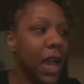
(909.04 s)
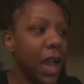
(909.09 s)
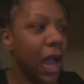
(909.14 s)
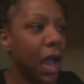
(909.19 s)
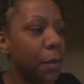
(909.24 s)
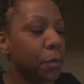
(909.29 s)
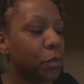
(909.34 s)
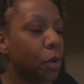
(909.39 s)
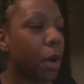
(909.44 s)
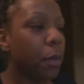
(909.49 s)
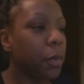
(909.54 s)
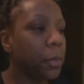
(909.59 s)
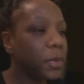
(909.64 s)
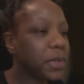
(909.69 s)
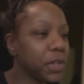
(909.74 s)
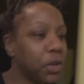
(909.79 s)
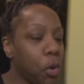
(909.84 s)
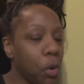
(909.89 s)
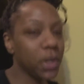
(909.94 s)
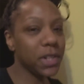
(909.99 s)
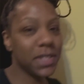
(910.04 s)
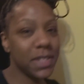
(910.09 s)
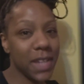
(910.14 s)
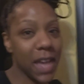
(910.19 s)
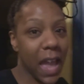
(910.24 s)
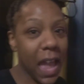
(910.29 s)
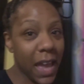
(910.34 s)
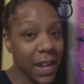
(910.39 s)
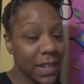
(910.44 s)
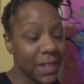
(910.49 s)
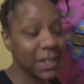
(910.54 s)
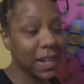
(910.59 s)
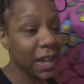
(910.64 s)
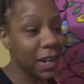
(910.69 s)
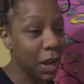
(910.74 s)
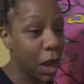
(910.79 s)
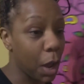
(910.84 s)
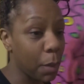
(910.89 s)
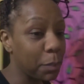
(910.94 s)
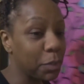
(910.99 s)
I'm probably going to edit
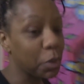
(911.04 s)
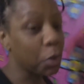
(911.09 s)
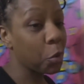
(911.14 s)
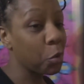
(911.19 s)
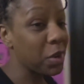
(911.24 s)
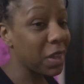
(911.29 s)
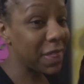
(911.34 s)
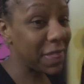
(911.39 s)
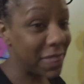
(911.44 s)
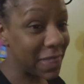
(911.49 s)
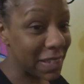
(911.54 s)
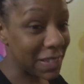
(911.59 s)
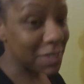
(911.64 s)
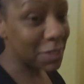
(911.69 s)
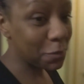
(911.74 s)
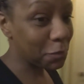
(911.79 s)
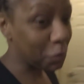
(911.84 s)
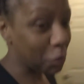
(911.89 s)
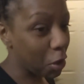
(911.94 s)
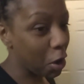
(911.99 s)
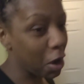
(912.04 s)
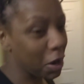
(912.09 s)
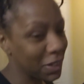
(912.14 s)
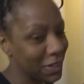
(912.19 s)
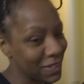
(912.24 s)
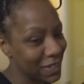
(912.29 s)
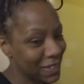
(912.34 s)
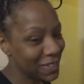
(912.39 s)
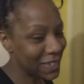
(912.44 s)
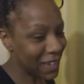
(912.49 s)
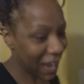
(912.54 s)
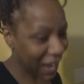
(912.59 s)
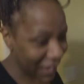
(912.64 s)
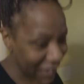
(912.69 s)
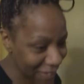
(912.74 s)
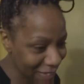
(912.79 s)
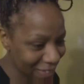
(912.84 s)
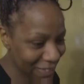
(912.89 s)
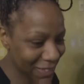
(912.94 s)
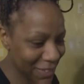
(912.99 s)
and upload this vlog
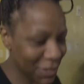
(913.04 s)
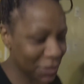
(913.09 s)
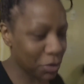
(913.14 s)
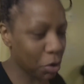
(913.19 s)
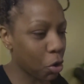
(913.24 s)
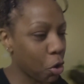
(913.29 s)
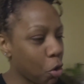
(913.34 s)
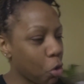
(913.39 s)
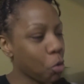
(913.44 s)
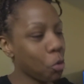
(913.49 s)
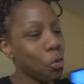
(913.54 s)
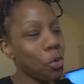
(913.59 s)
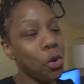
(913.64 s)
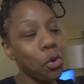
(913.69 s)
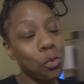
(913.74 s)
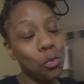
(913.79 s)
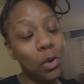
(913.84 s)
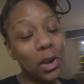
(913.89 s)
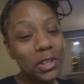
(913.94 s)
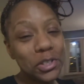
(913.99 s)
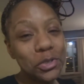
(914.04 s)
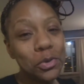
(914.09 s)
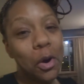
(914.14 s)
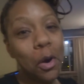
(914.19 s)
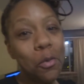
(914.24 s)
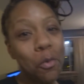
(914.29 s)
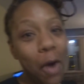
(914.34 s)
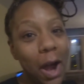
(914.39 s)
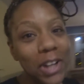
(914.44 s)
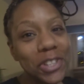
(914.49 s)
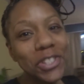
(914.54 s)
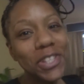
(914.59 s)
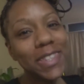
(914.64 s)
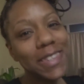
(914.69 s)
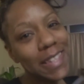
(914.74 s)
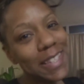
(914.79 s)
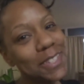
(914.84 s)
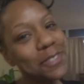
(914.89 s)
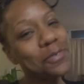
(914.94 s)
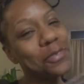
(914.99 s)
tonight. So when you are
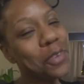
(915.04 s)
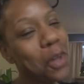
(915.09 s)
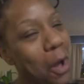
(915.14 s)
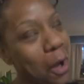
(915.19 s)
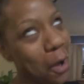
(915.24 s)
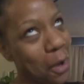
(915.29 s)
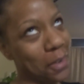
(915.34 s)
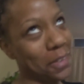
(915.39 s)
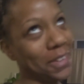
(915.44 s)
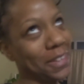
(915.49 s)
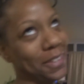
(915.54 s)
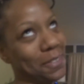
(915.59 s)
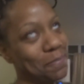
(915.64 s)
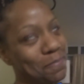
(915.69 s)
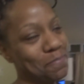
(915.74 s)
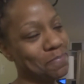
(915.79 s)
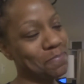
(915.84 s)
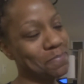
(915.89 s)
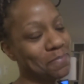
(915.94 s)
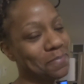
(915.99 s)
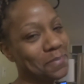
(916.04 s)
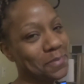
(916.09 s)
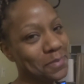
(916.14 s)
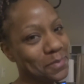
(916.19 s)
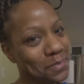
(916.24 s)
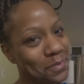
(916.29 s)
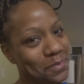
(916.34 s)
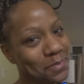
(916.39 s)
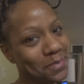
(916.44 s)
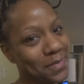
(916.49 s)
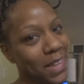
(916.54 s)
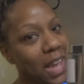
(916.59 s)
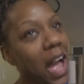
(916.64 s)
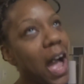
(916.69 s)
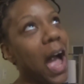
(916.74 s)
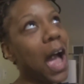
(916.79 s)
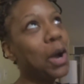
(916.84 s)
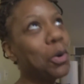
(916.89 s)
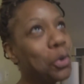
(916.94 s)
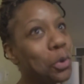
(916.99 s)
watching this vlog,
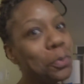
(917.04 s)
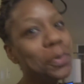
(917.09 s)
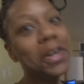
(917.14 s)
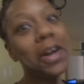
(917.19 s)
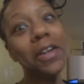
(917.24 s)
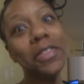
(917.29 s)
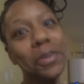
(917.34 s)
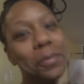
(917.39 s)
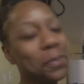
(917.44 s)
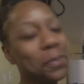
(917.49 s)
I will be on the